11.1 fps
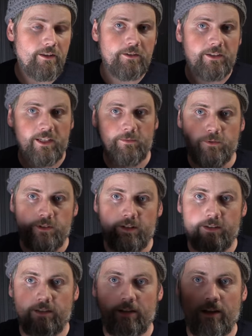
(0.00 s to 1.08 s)
other game, which
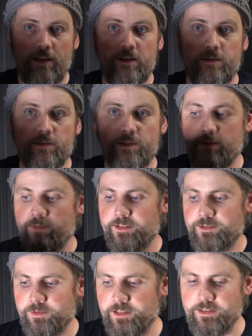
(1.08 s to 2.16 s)
has a lot of stuff
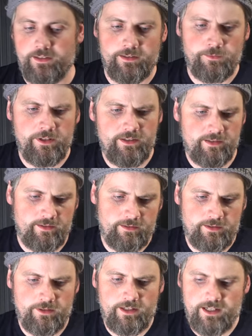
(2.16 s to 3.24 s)
as well. It weighs
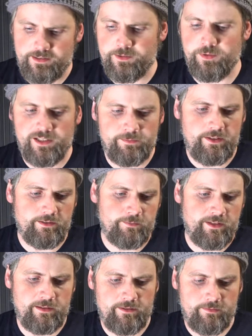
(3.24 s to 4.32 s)
actually quite a bit,
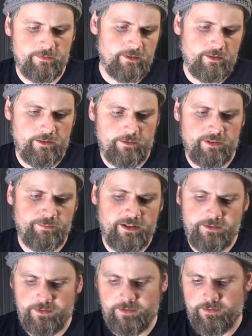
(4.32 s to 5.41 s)
maybe three
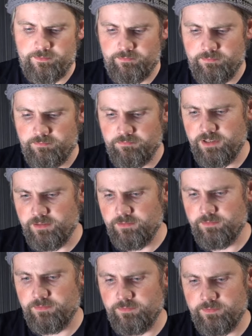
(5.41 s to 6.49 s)
pounds? Yeah,
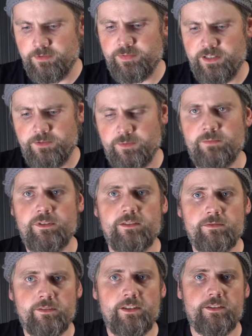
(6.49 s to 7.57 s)
four pounds maybe
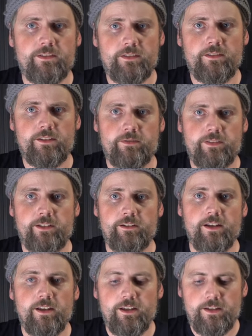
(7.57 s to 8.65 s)
for this stuff here.
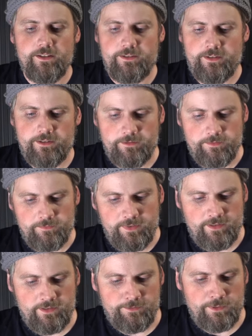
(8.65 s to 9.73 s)
So
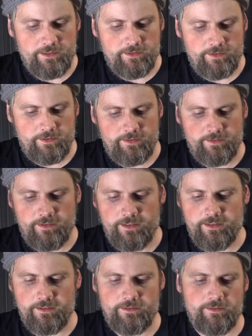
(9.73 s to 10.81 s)
it's quite
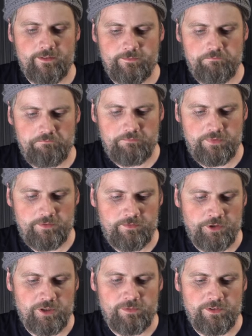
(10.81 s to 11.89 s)
the
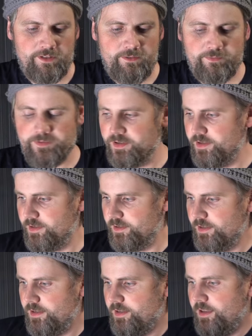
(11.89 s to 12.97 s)
durable stuff.
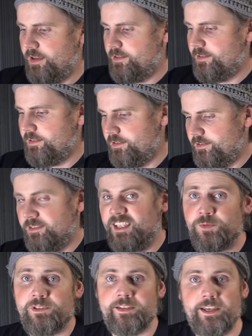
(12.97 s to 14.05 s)
And
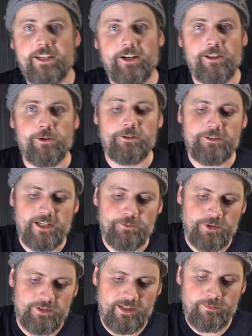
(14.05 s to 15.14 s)
this will take a long time
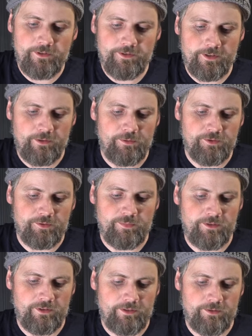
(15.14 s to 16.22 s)
to assemble, so I won't be
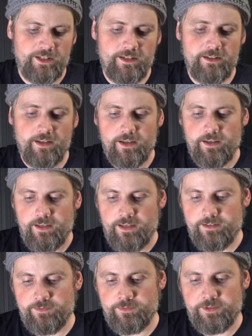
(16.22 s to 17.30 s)
doing it today.
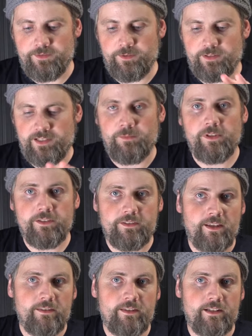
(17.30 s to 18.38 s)
And first I have to assemble it,
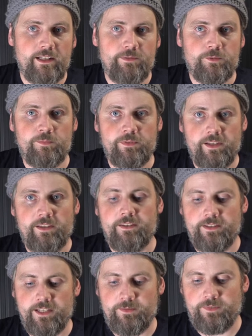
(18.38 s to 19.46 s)
and then I have to play the
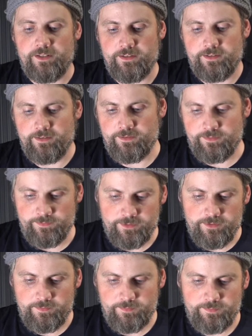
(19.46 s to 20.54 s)
game that is
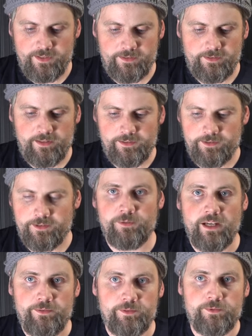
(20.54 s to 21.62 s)
for, but I'll show
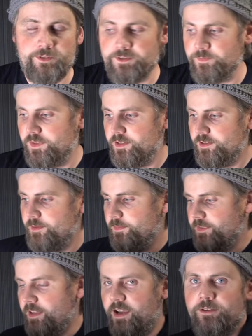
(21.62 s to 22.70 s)
you afterwards.
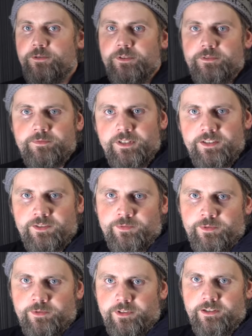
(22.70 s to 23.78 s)
But now it's
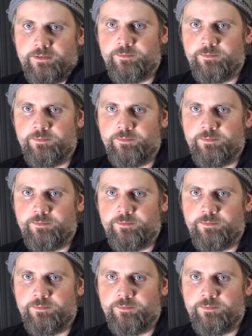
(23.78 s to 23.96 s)
for